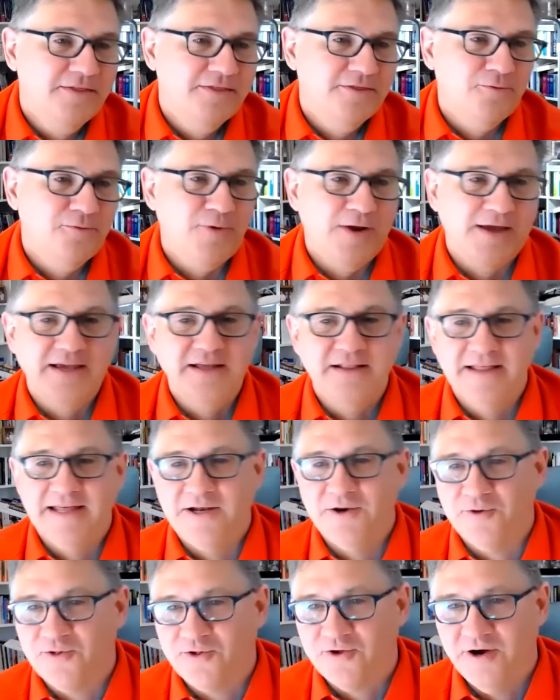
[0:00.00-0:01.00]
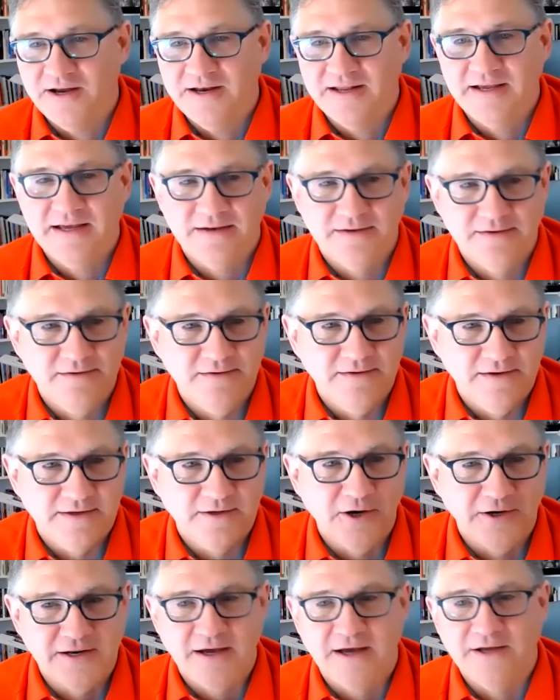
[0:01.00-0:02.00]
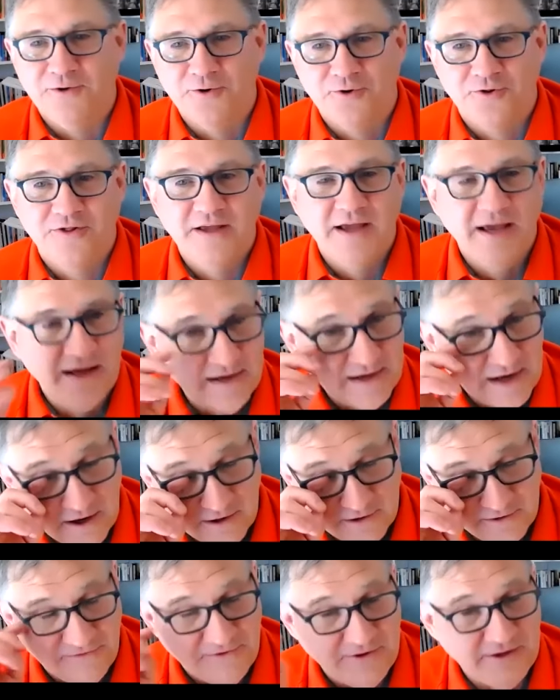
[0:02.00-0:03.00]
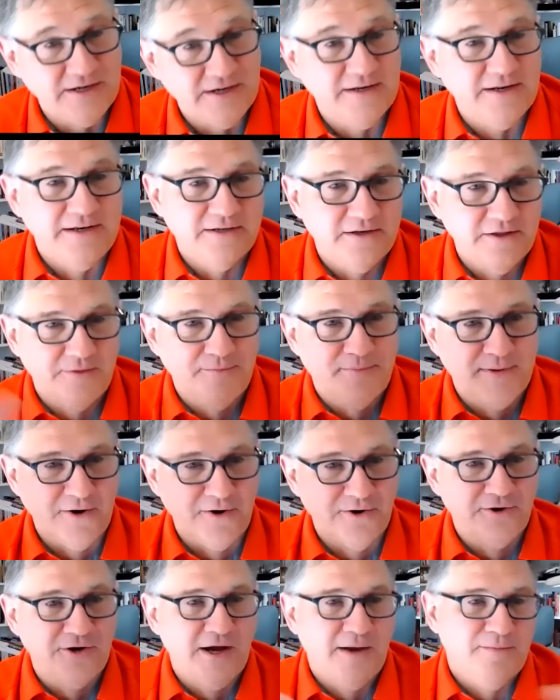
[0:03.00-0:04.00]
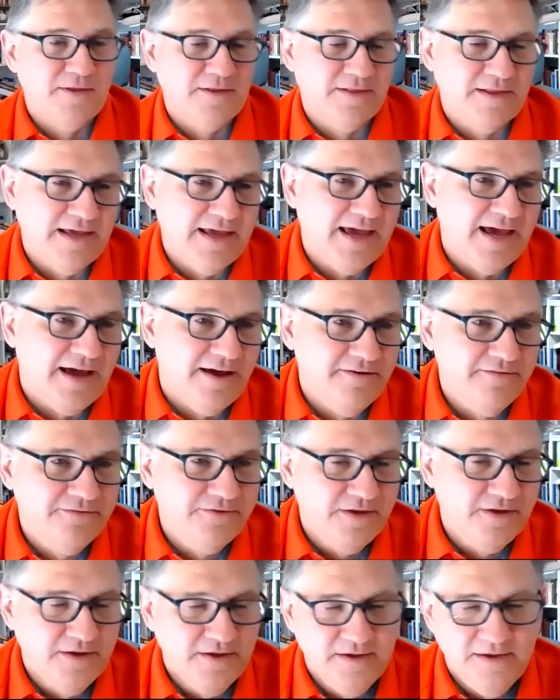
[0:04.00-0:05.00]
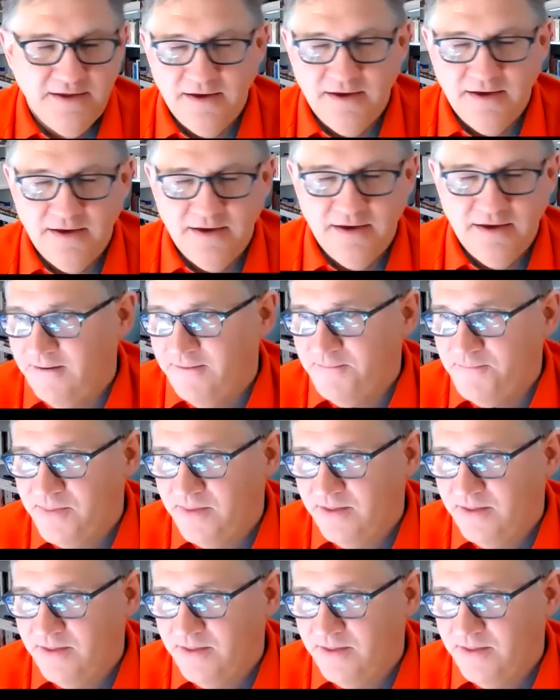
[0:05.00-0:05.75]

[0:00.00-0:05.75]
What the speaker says: The regulators got to understand how to fit it into the paradigm that they have, and